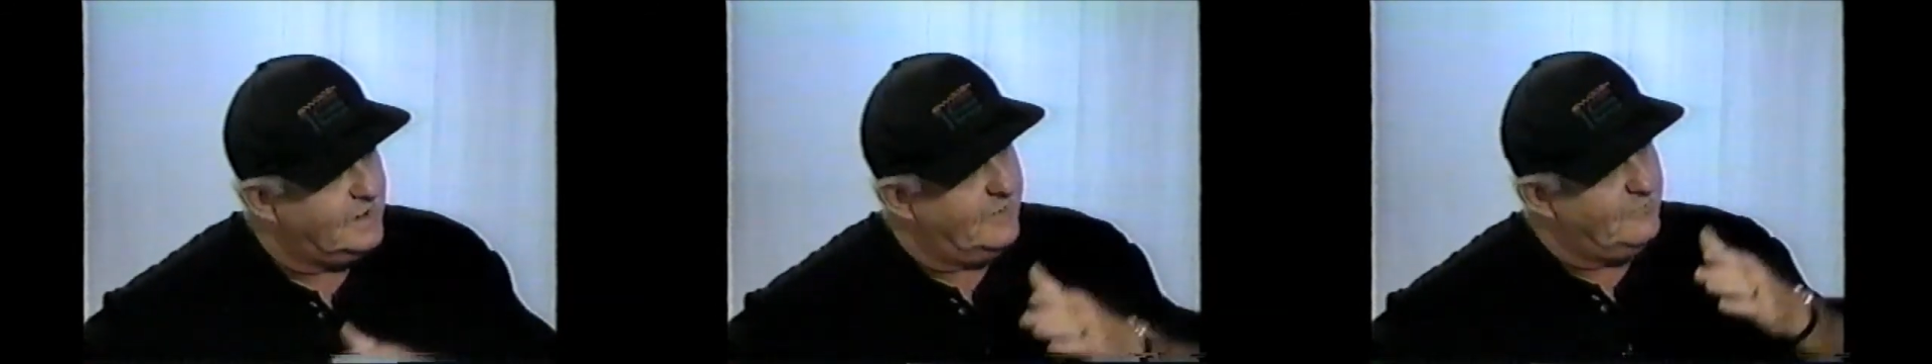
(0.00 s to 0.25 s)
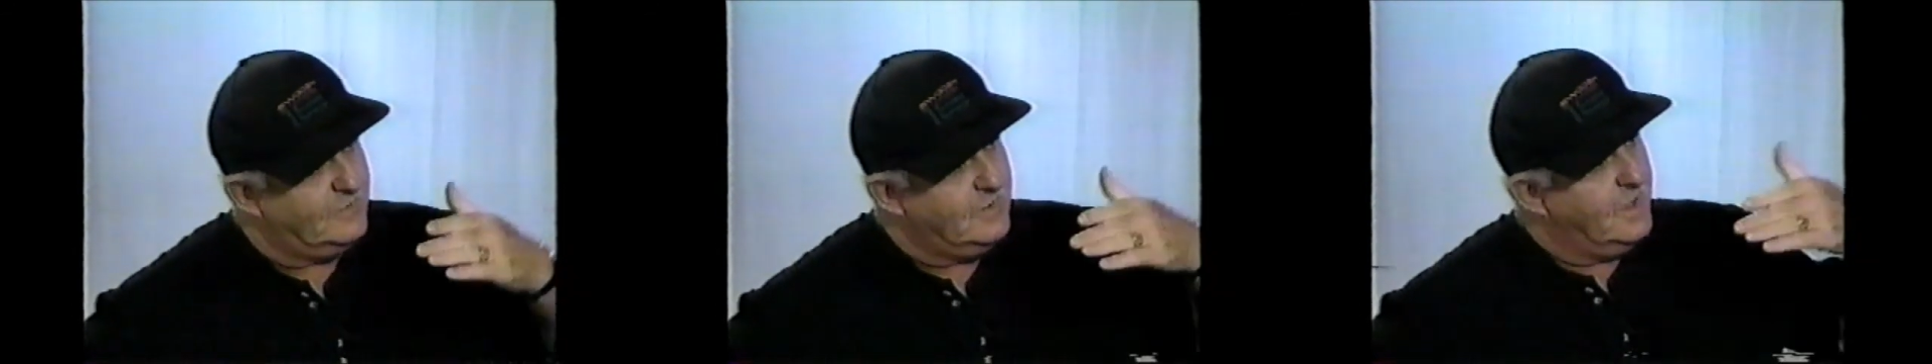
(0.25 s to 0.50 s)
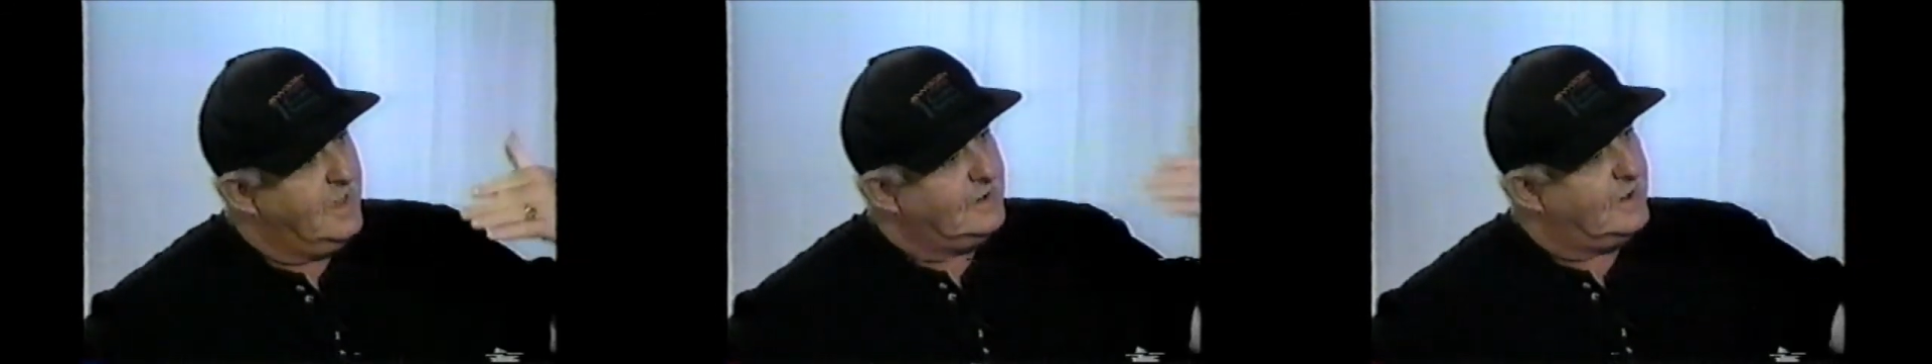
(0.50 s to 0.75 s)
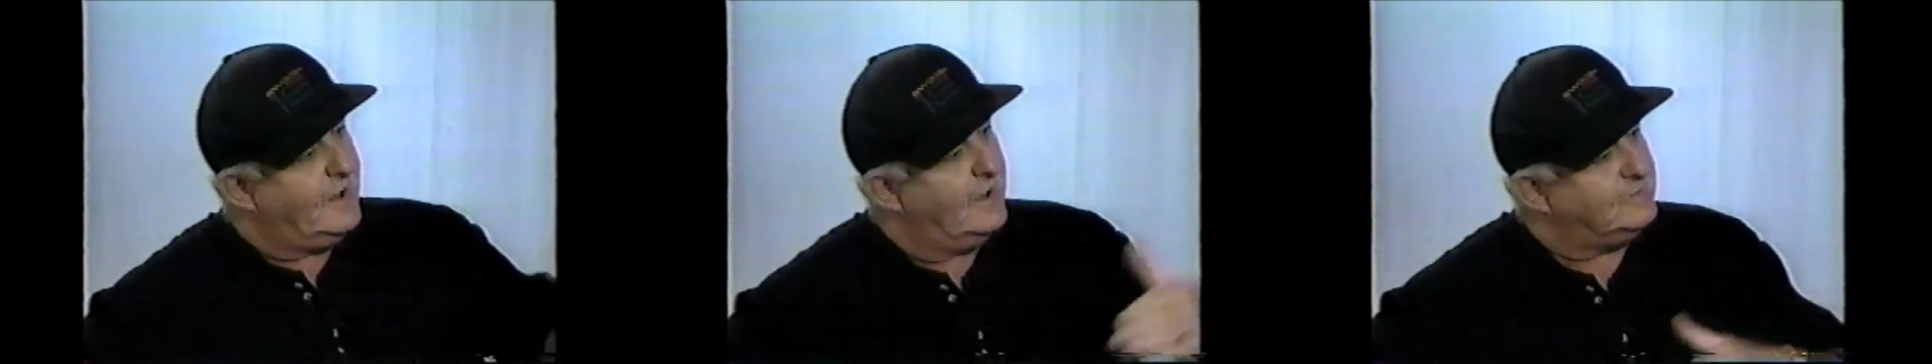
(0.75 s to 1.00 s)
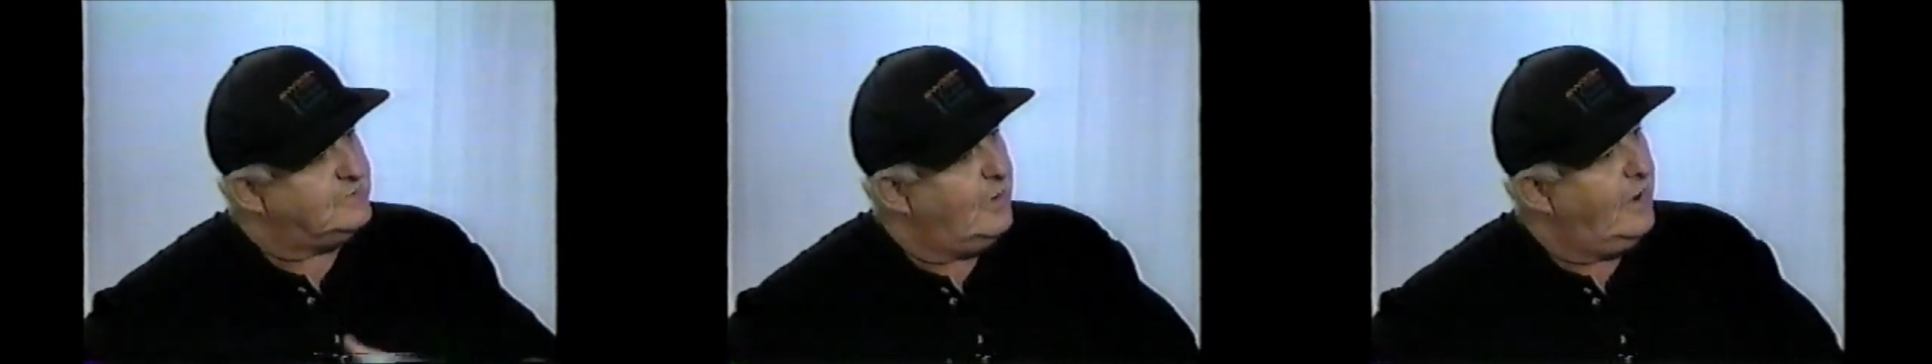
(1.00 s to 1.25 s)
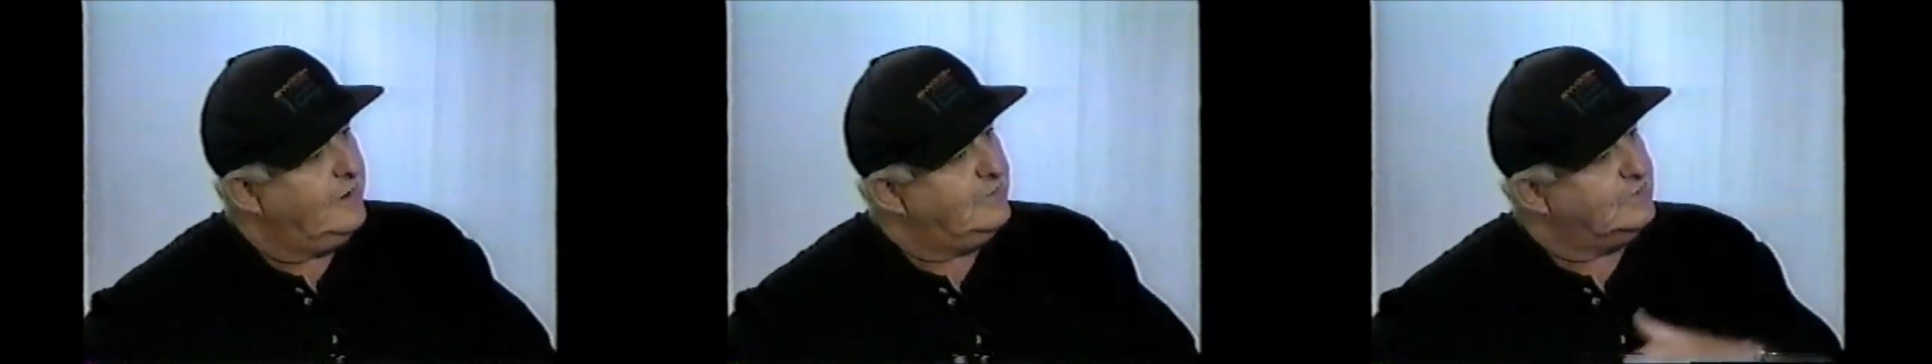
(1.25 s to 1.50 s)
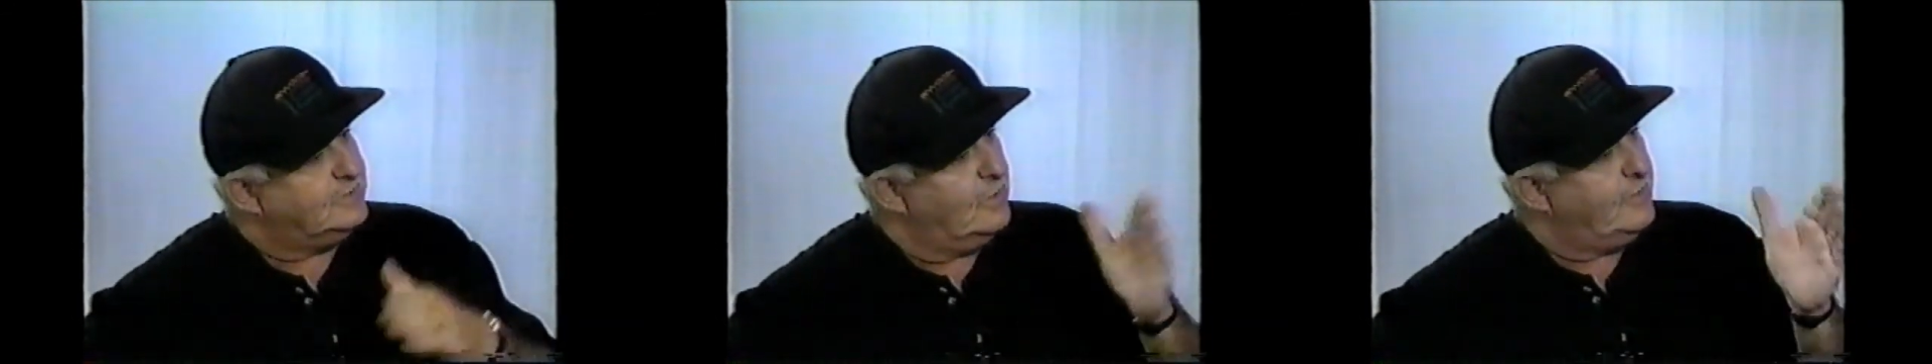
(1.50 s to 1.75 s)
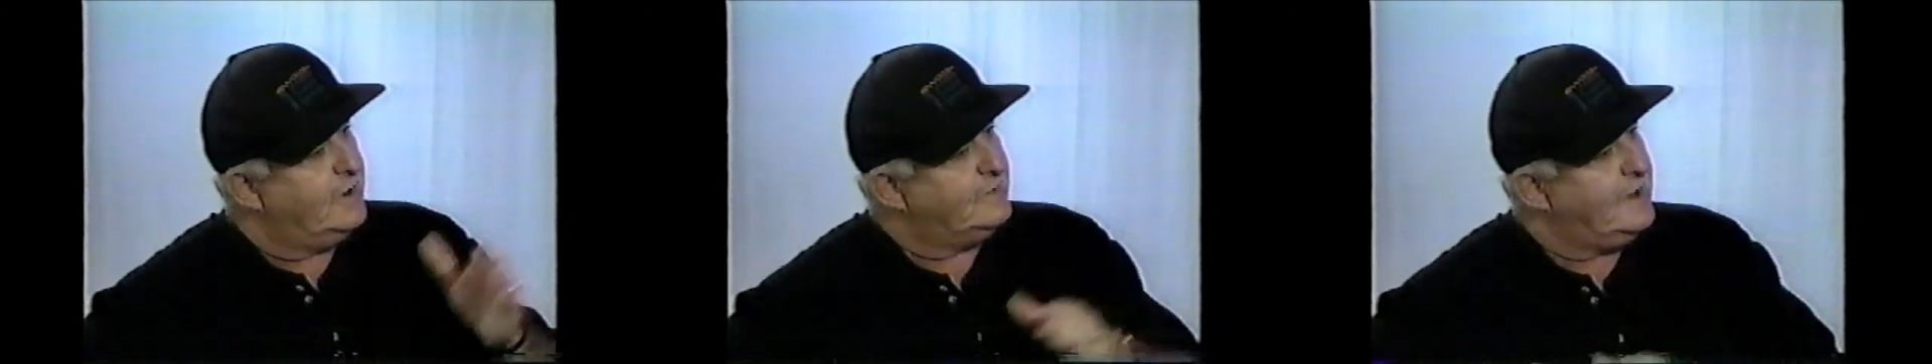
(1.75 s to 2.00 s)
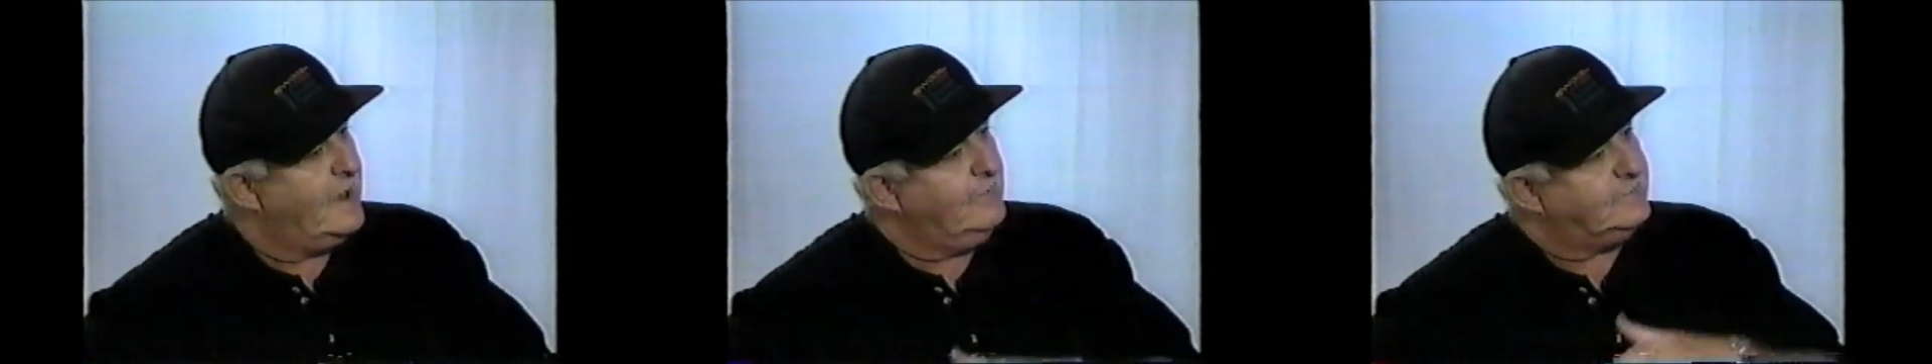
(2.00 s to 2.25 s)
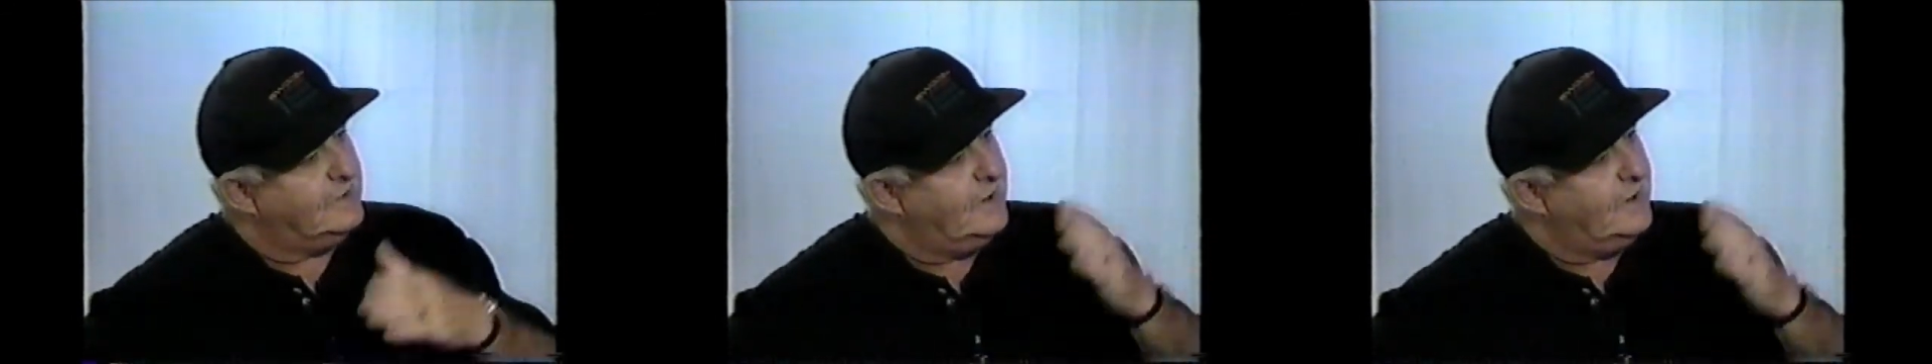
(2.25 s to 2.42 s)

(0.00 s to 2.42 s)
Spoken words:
They never got outside to show their talent.